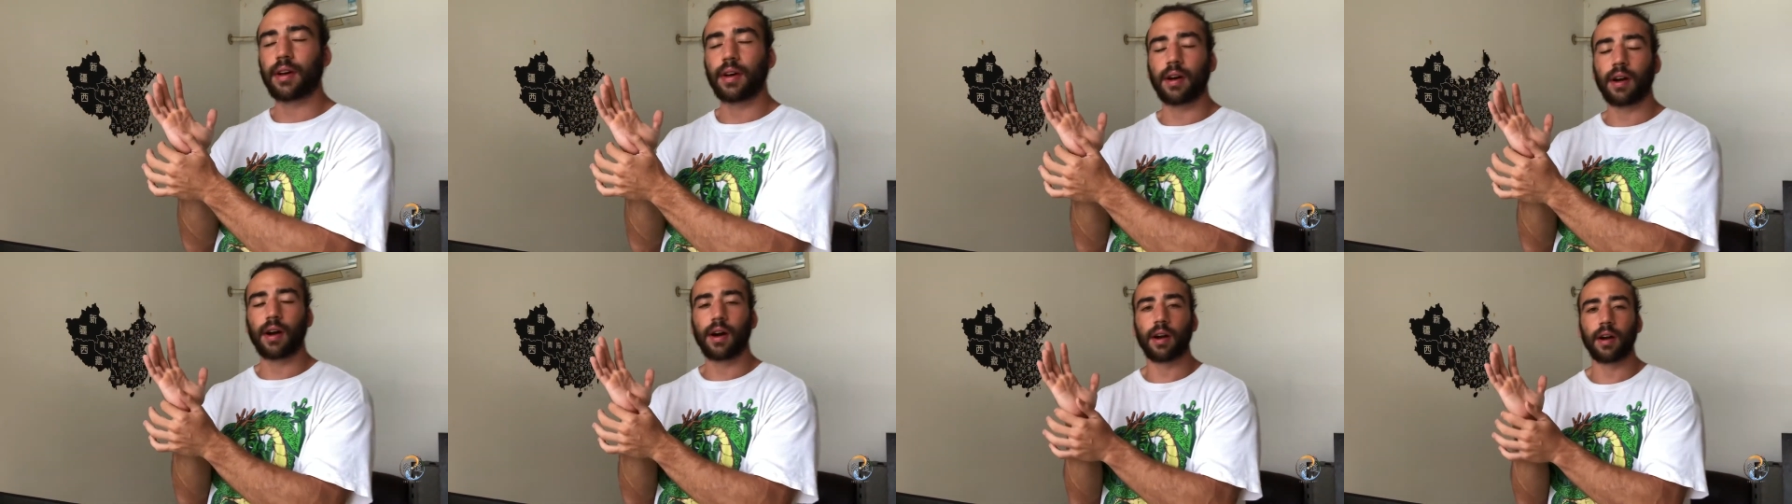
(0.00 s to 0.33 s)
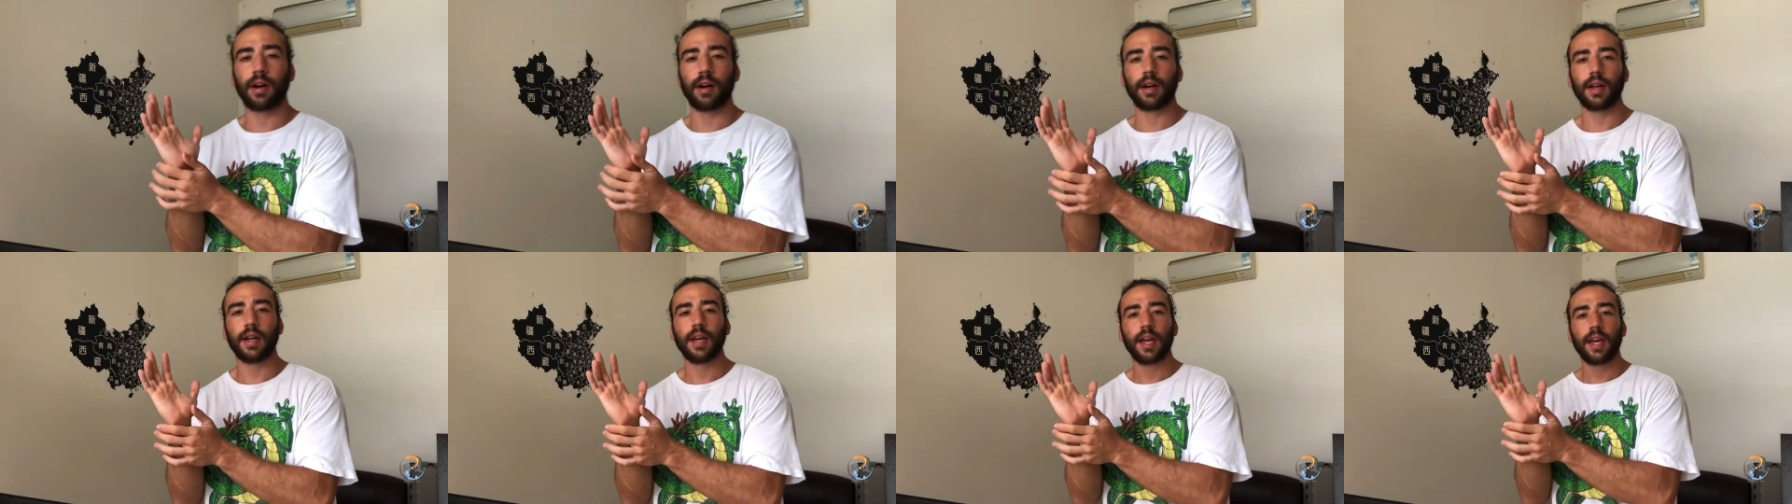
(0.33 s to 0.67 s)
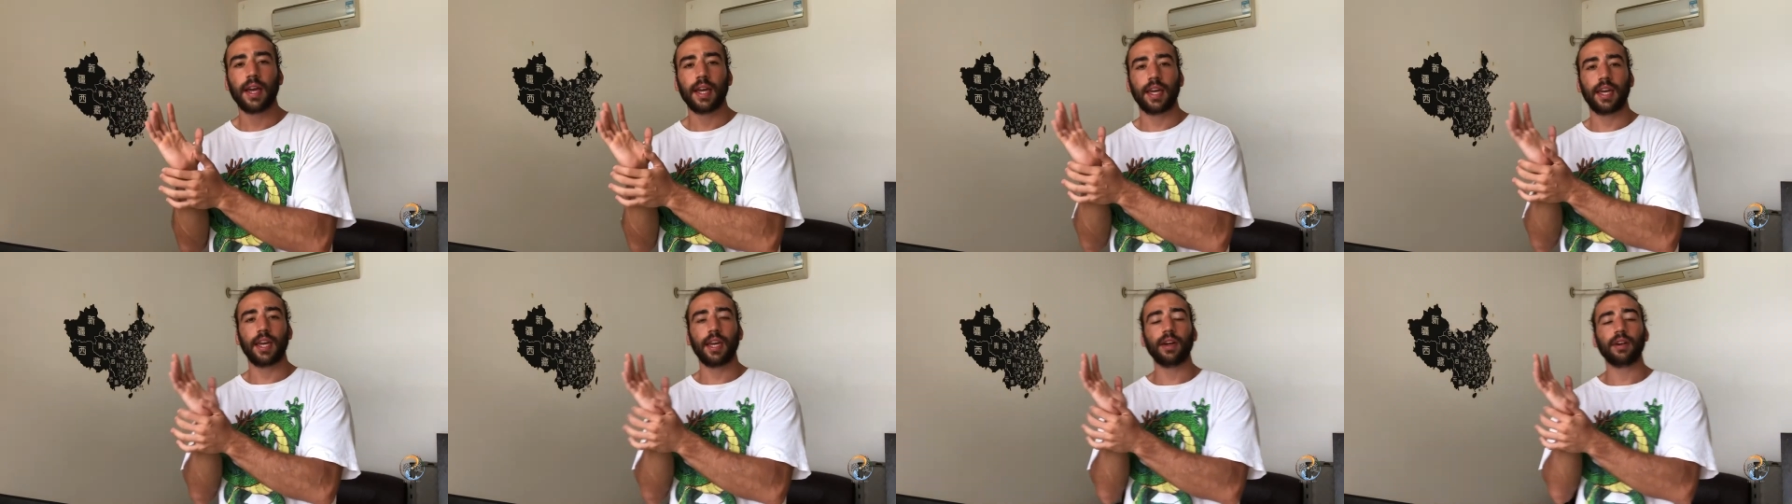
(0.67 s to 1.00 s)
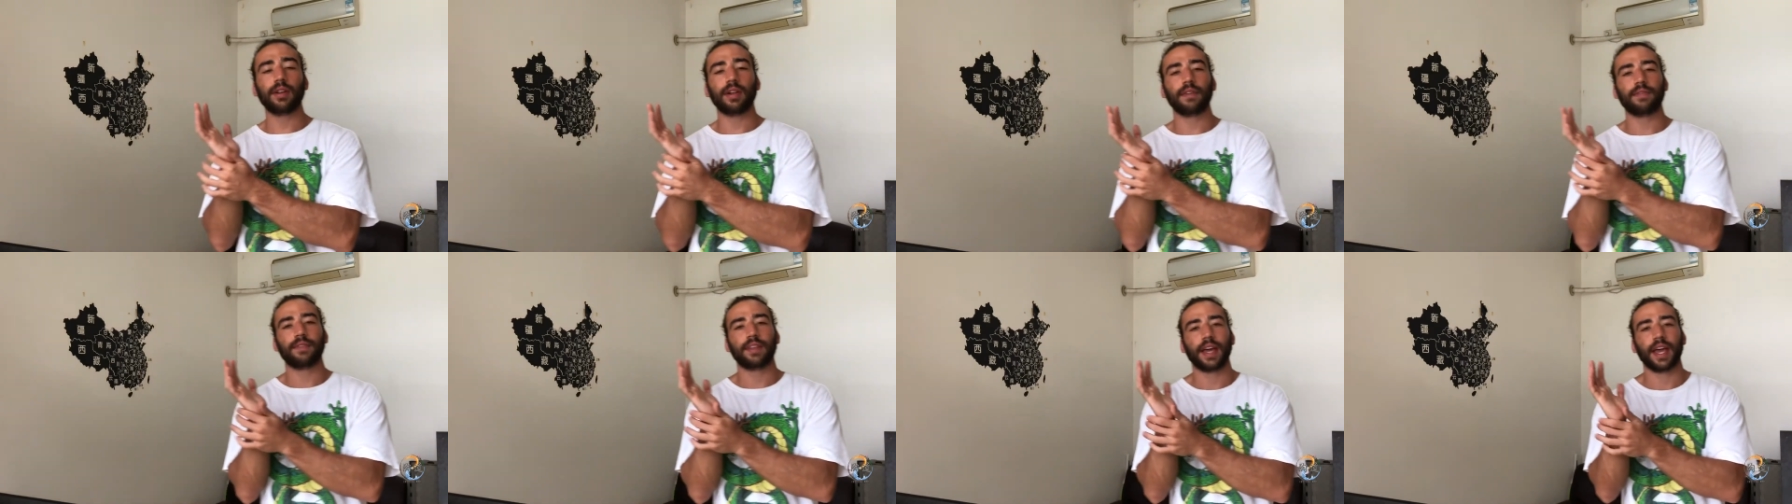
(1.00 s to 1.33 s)
our
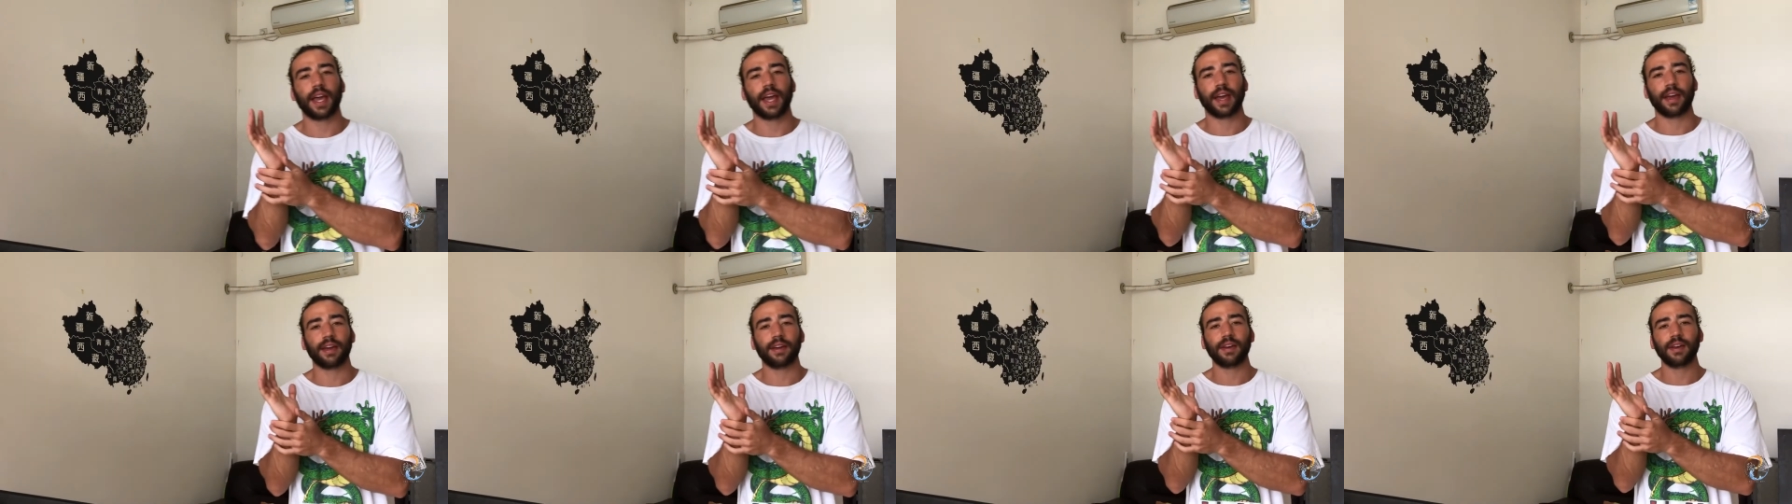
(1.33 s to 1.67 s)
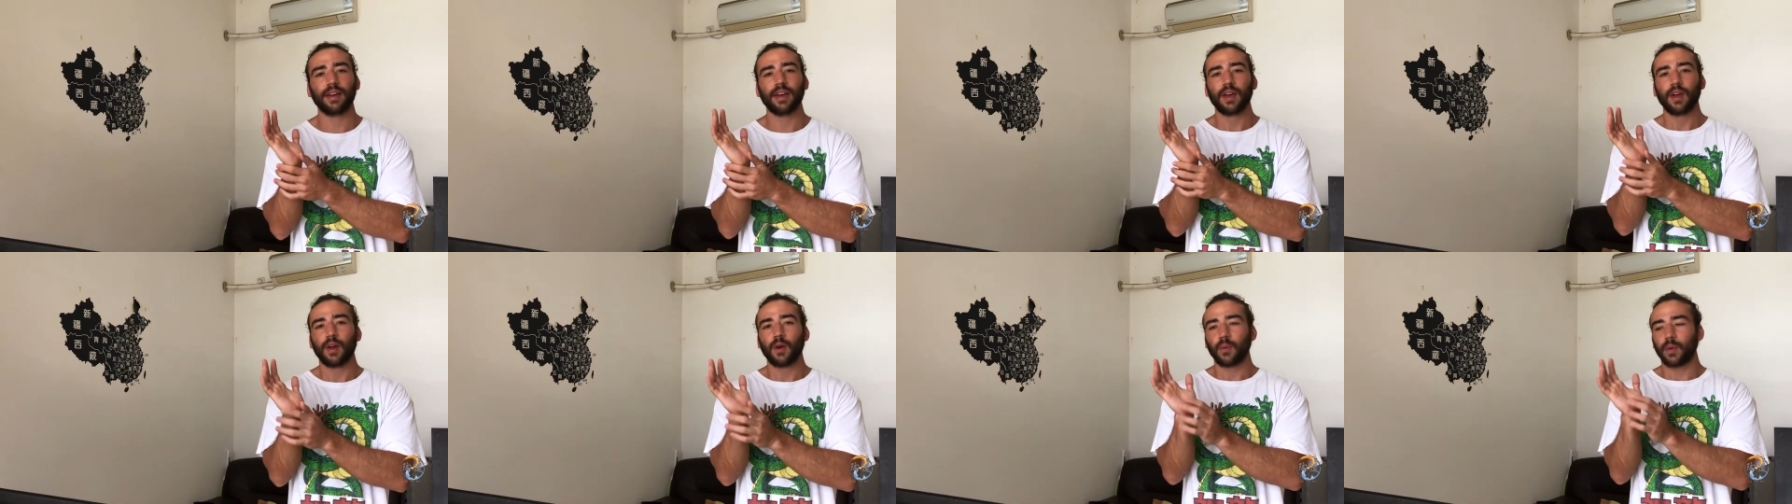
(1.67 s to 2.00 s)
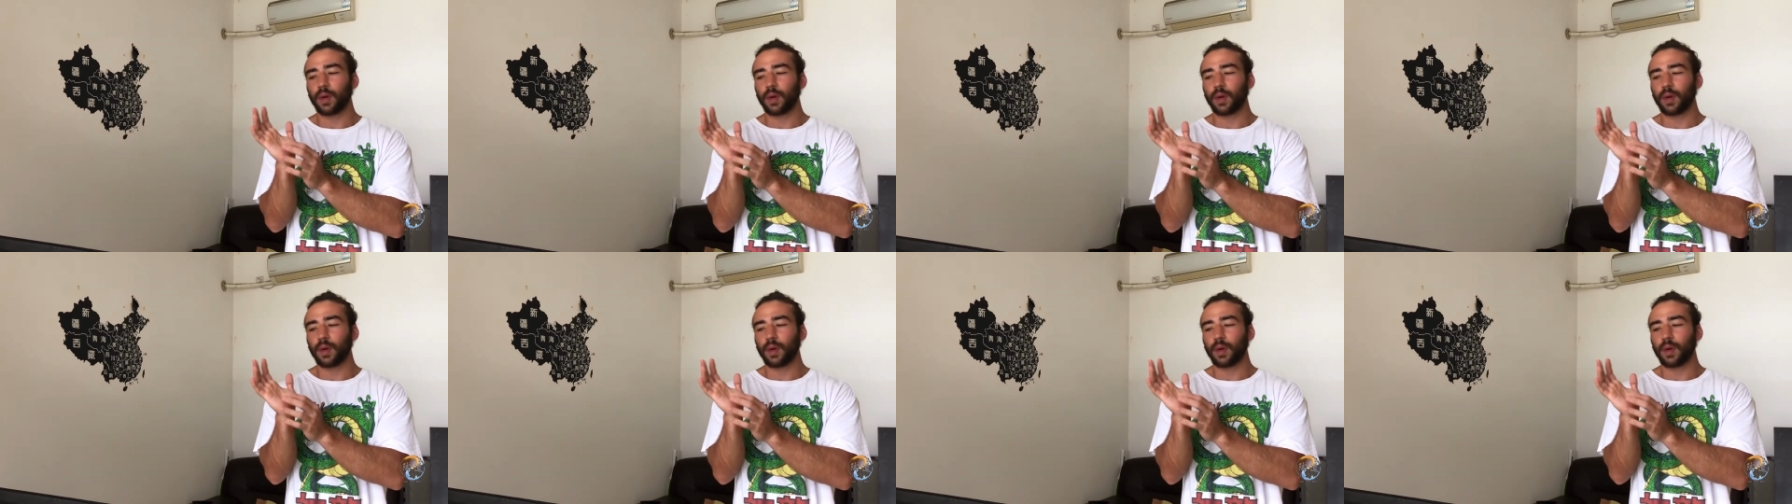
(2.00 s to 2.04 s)
heel of the hand,